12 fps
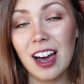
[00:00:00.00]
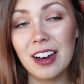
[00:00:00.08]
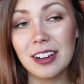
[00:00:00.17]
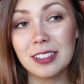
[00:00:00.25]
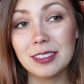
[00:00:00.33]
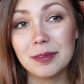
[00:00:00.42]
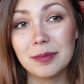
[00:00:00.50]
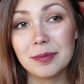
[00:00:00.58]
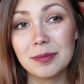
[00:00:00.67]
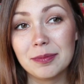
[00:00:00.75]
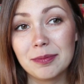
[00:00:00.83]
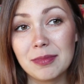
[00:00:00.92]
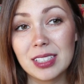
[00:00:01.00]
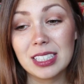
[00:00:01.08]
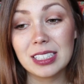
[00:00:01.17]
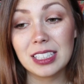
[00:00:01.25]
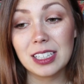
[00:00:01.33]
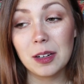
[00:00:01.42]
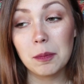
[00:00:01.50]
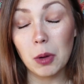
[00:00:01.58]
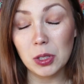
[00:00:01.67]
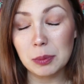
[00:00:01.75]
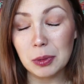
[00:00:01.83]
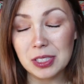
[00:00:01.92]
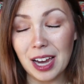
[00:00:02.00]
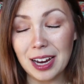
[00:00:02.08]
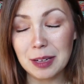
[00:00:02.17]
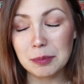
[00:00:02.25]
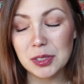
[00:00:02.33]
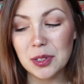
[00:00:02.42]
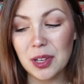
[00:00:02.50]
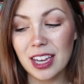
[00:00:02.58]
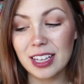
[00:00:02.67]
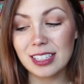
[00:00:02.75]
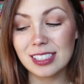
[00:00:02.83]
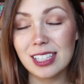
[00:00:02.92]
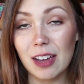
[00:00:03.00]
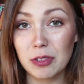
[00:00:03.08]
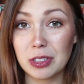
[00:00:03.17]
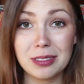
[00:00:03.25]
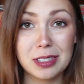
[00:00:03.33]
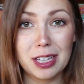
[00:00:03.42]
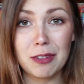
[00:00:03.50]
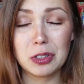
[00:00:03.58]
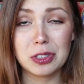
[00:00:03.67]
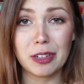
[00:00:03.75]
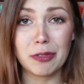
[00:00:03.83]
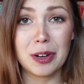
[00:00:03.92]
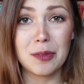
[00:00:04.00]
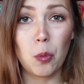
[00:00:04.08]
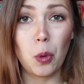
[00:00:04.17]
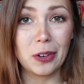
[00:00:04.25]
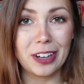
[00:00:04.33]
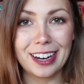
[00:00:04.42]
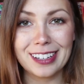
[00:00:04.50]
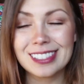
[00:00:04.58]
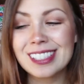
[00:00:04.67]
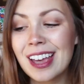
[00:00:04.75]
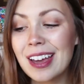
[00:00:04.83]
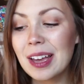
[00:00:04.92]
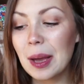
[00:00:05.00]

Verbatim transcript: uh, multiple times in several several different wordings,